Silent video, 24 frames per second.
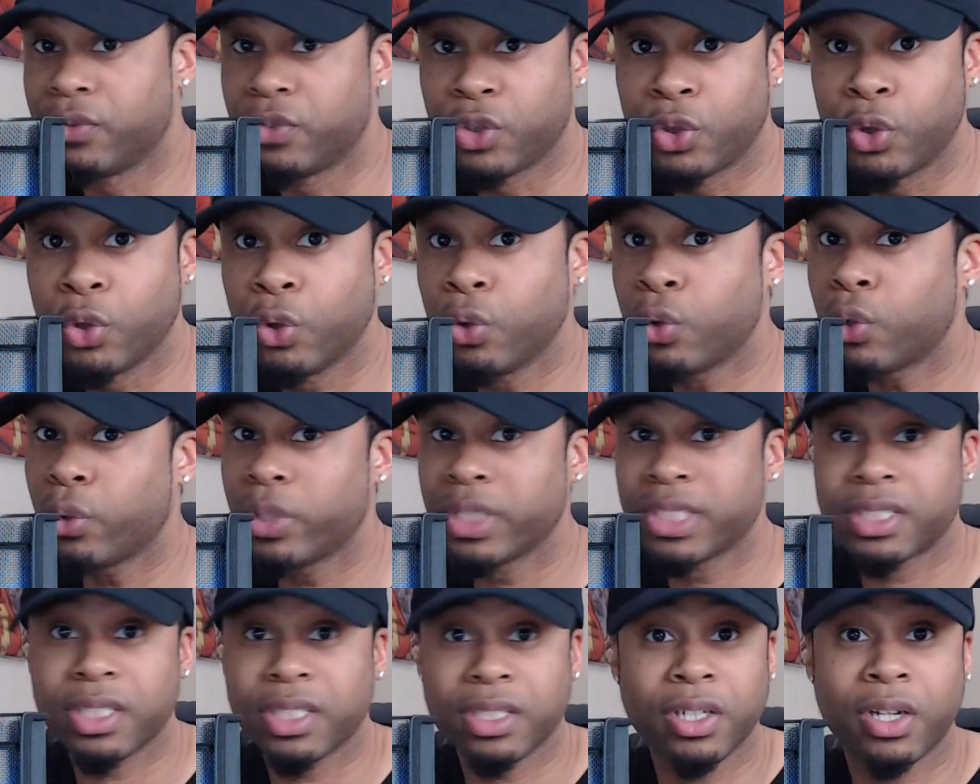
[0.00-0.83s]
Google
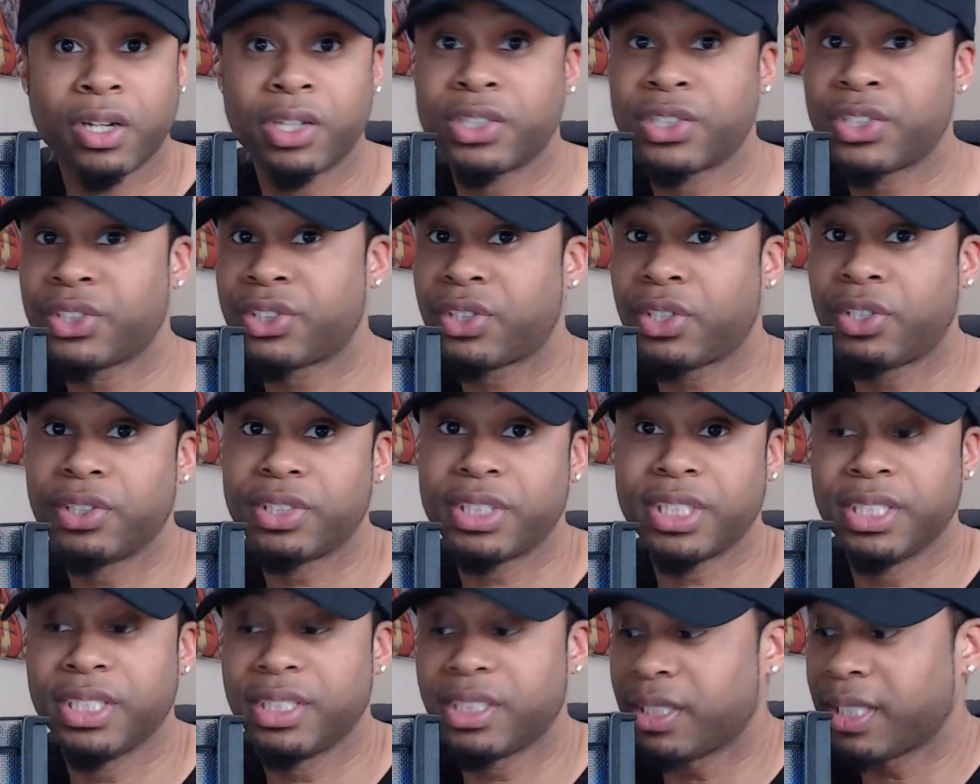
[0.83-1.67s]
is the largest search
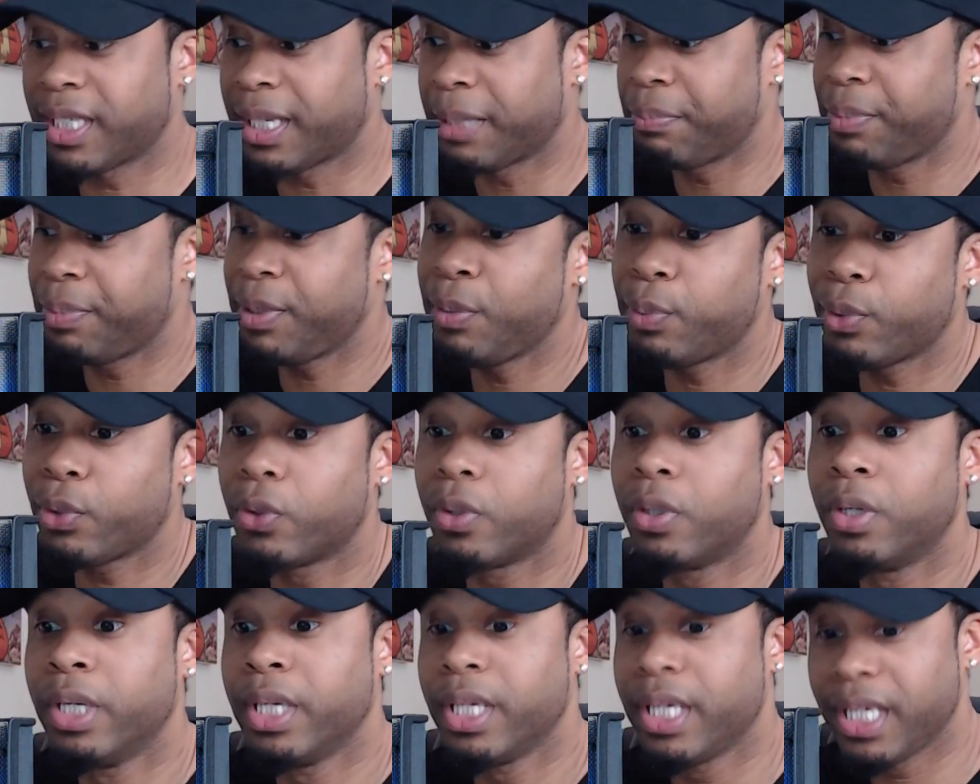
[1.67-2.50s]
engine. Like,
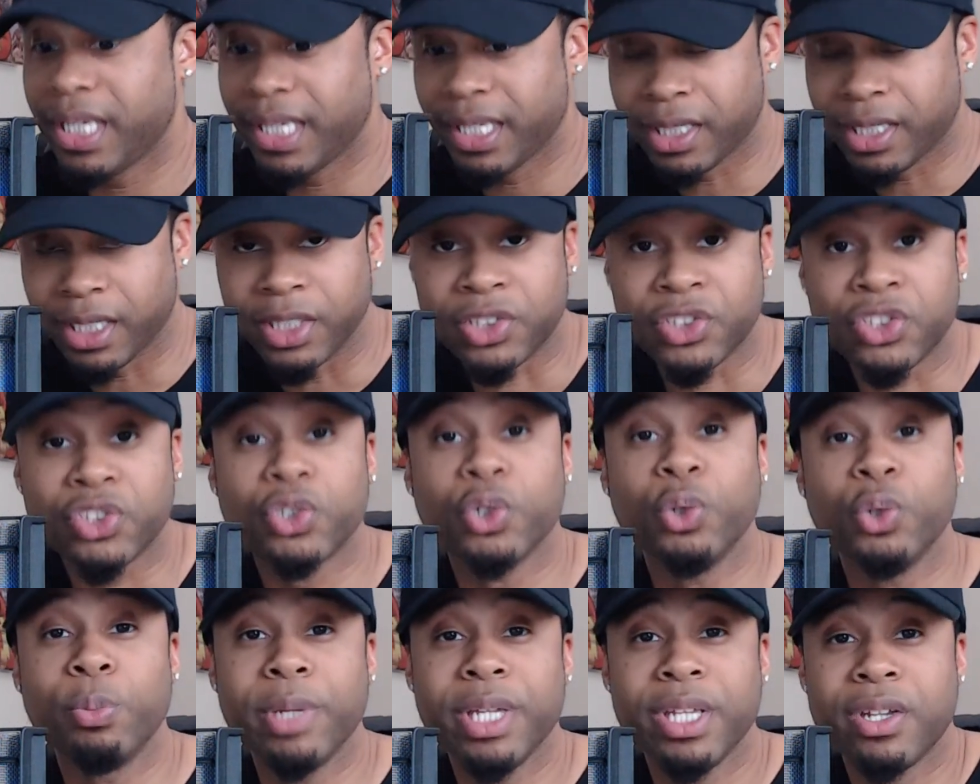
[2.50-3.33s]
people
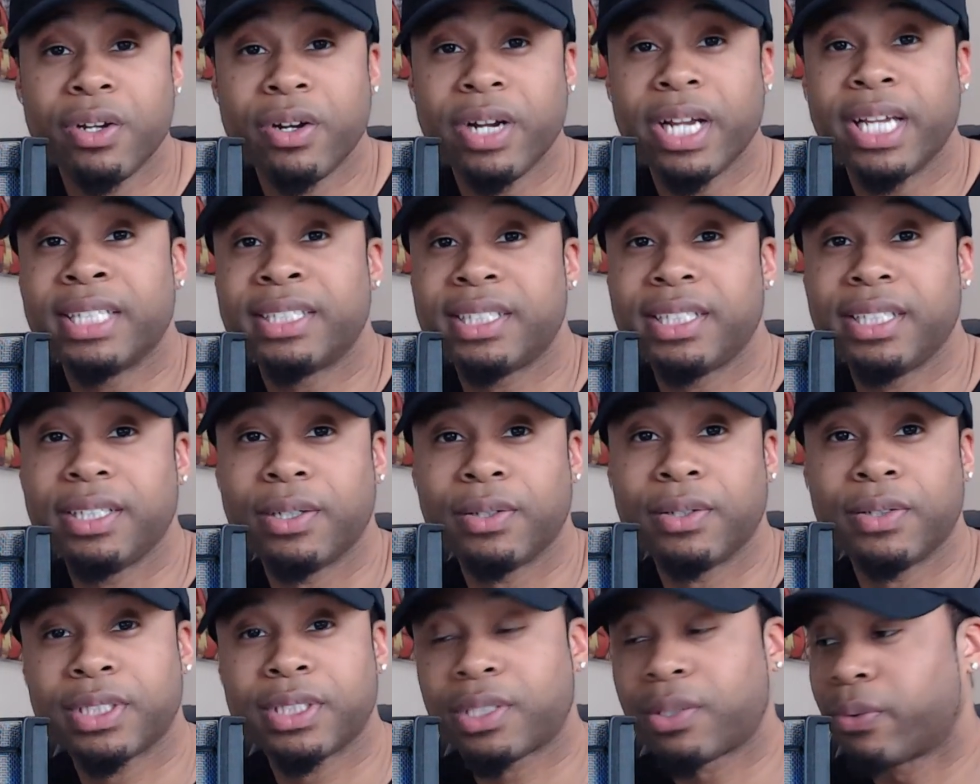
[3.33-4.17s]
assuming your
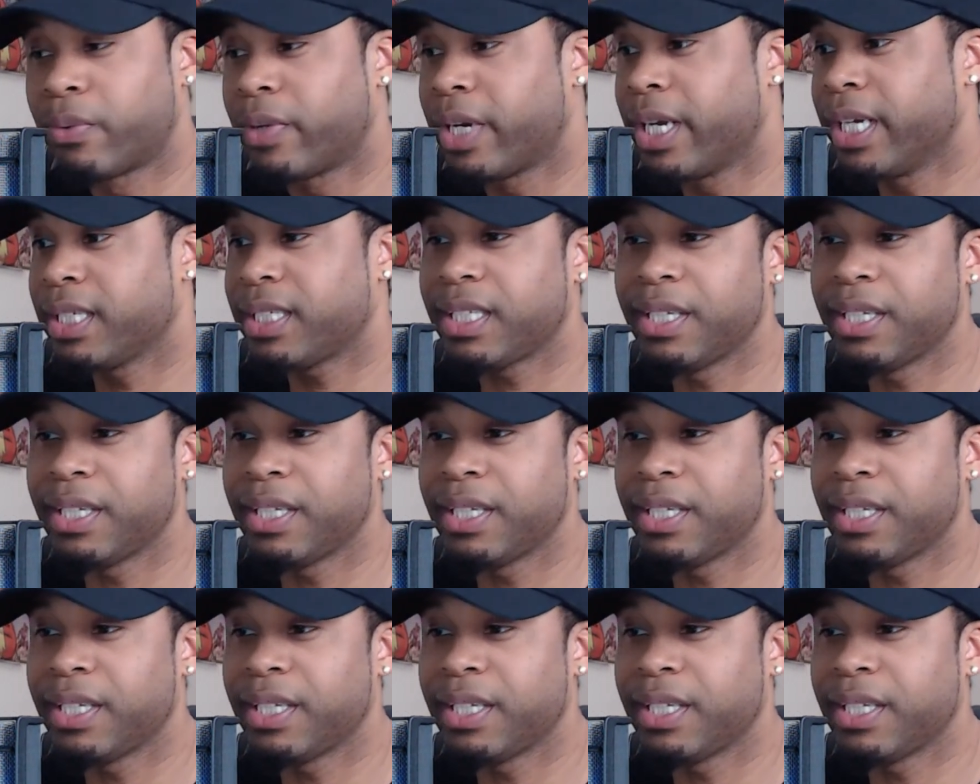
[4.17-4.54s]
SEO is correct.